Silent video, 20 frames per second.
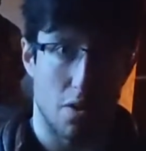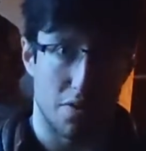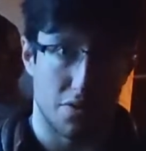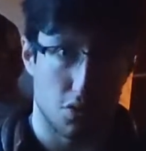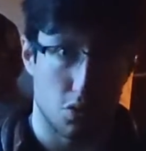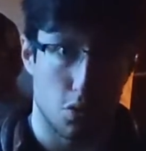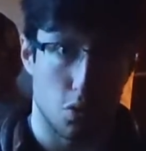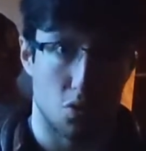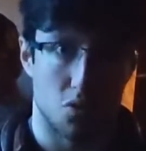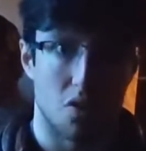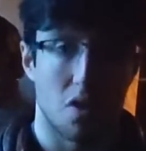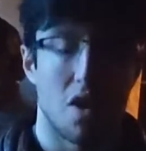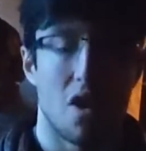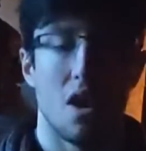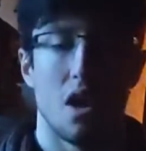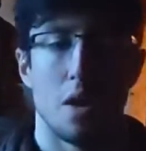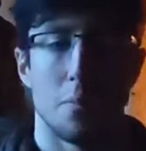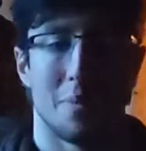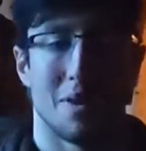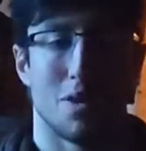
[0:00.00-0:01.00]
of salt.
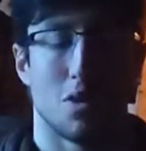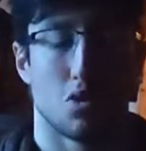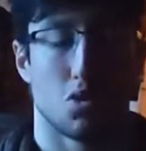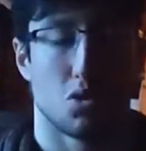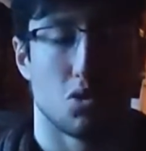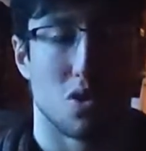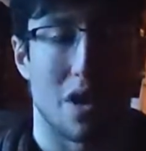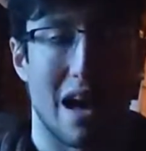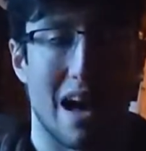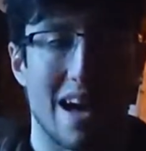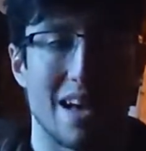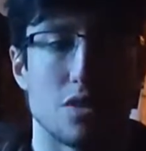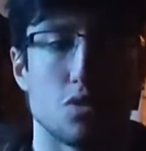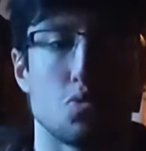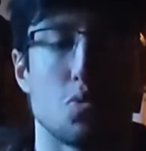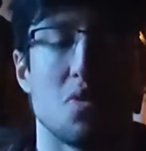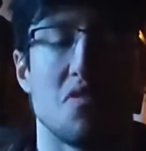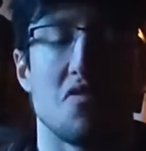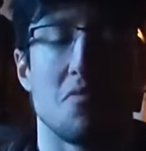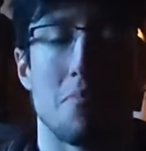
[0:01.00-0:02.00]
Because
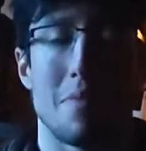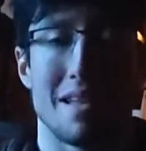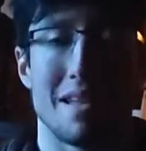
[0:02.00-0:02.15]
as with